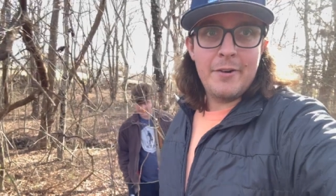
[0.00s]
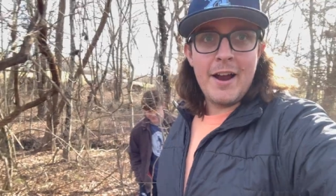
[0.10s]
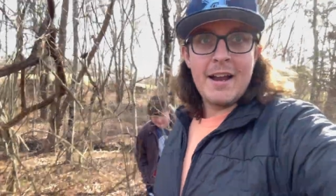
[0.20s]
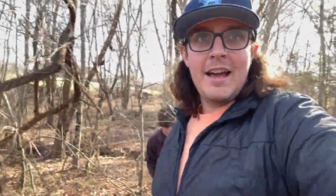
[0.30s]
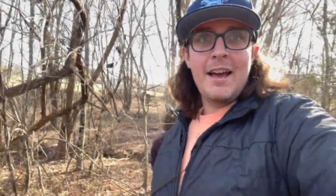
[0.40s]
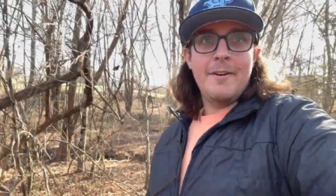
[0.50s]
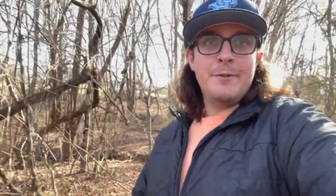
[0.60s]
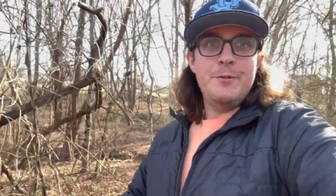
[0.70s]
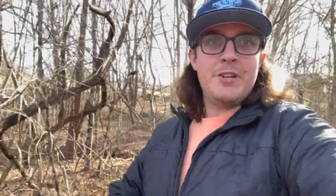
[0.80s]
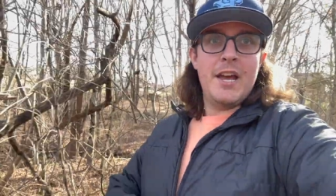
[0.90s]
right now
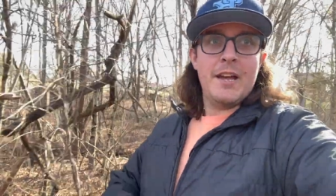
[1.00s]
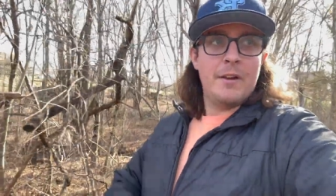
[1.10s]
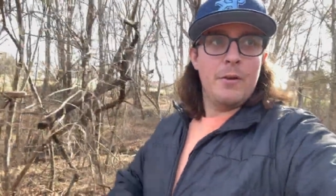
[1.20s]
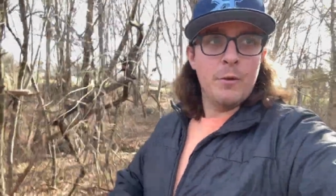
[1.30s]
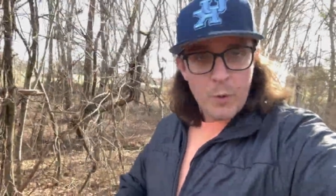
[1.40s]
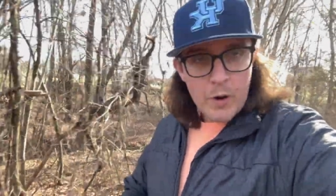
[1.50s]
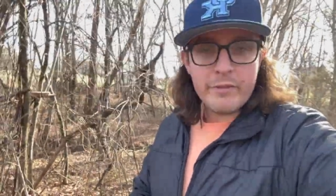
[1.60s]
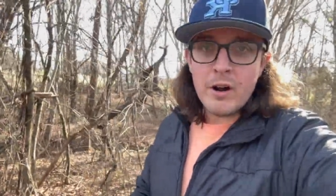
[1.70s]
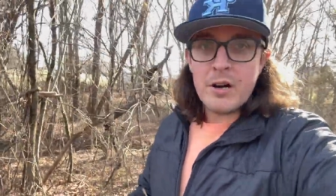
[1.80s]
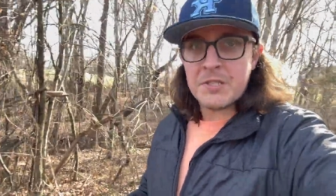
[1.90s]
to check on one of
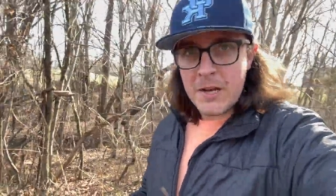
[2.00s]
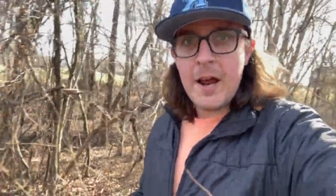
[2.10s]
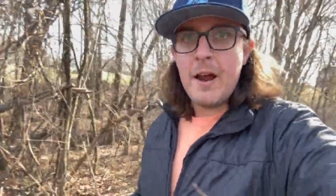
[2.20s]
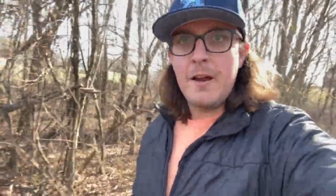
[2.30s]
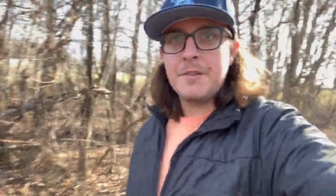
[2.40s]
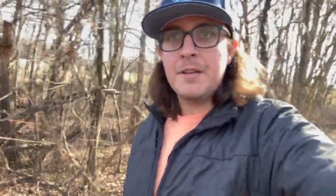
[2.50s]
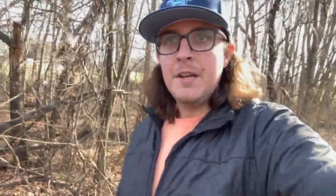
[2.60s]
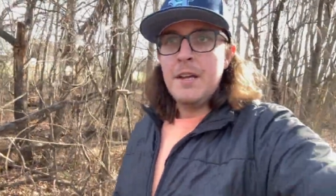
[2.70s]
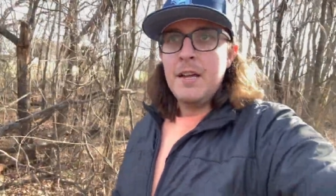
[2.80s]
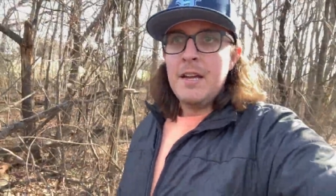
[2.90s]
our snares.
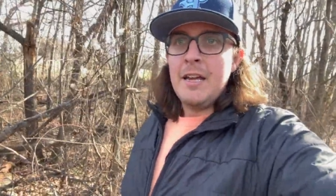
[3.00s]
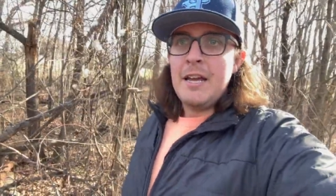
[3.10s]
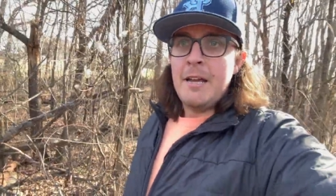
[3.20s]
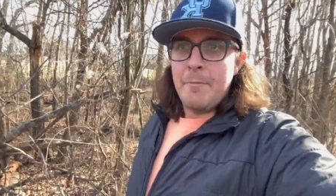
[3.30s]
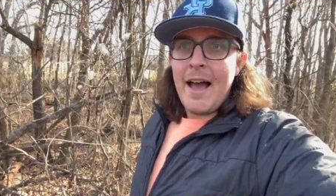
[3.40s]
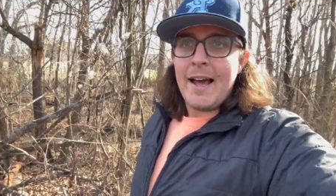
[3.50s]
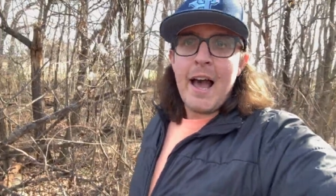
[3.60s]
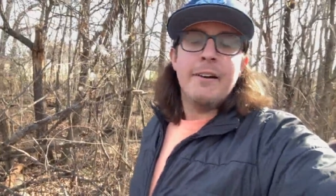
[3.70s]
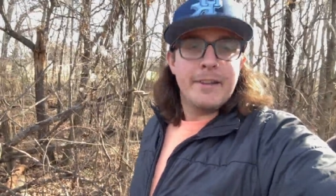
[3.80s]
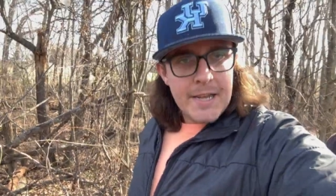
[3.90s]
And by
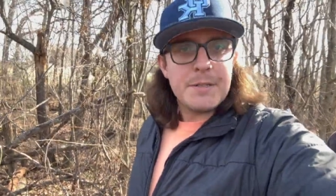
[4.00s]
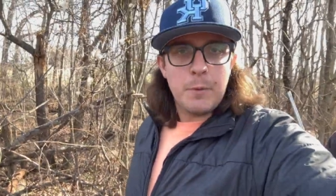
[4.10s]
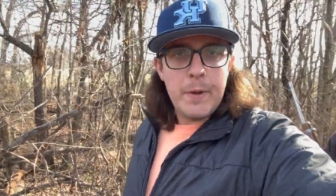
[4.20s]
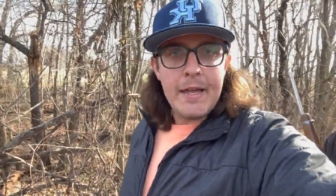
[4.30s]
golly, guess what we